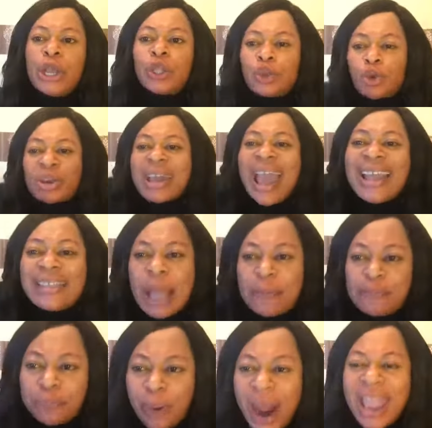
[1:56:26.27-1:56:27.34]
to gain the
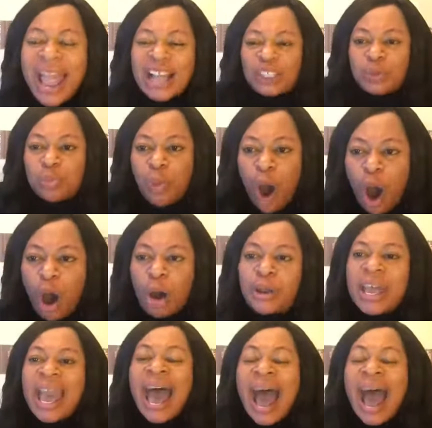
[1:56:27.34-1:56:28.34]
prayers more.